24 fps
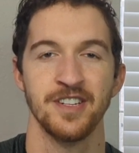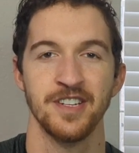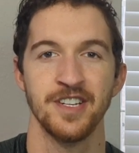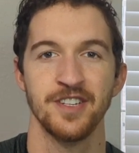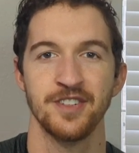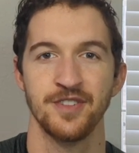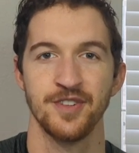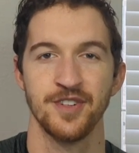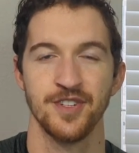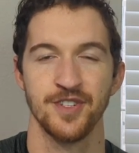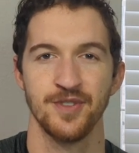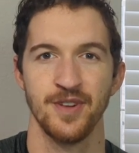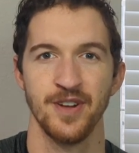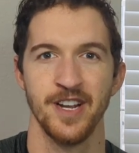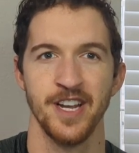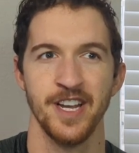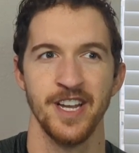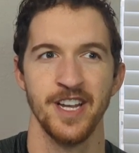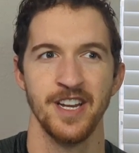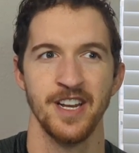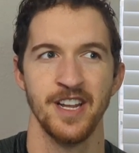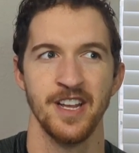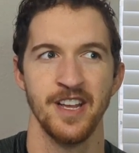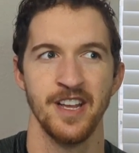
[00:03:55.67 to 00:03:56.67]
interest
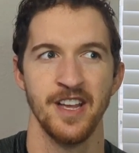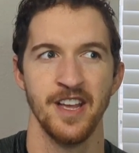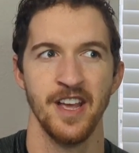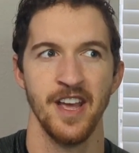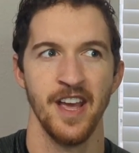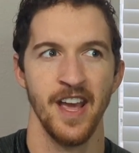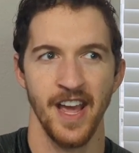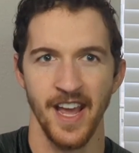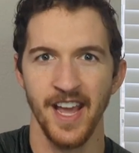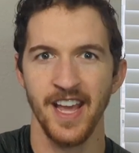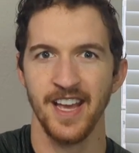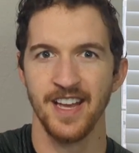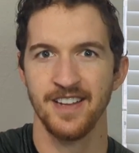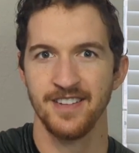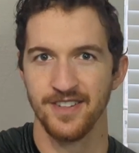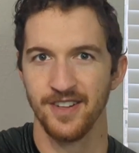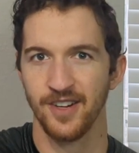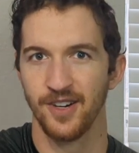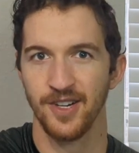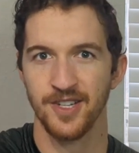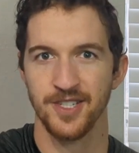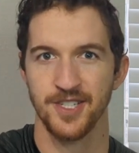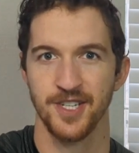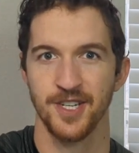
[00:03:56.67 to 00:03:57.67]
rate. And
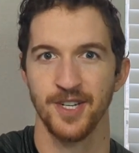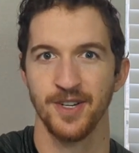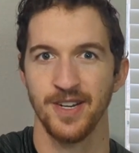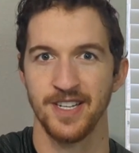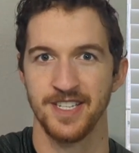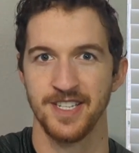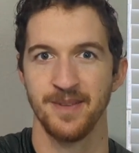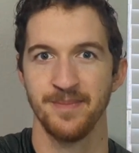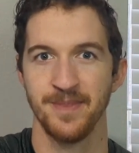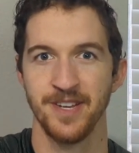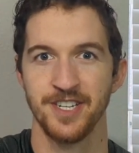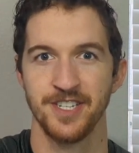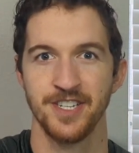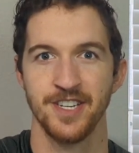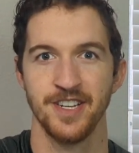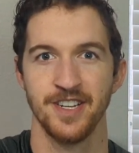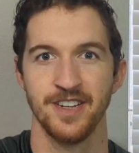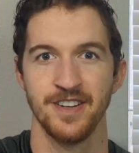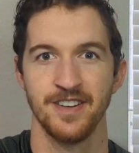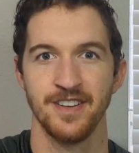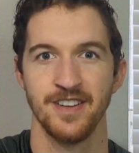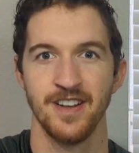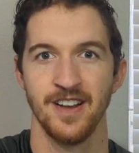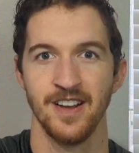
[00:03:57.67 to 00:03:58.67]
also, as I
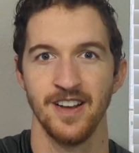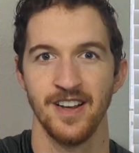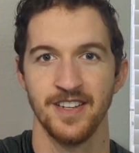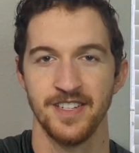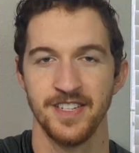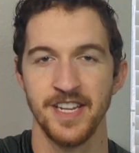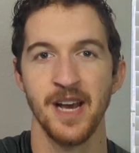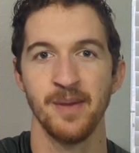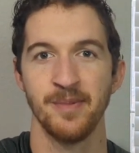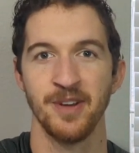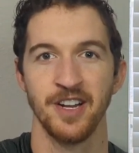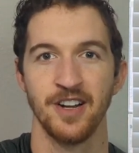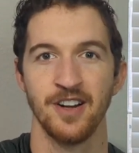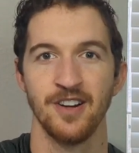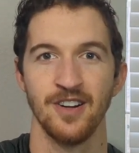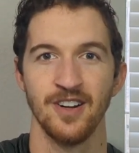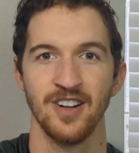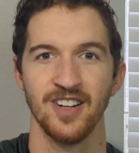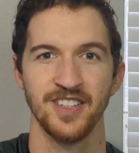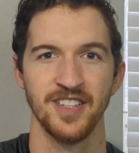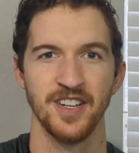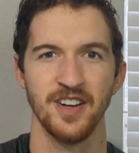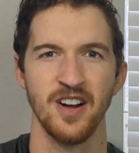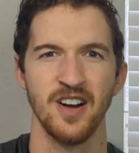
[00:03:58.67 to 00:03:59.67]
mentioned, a debit card that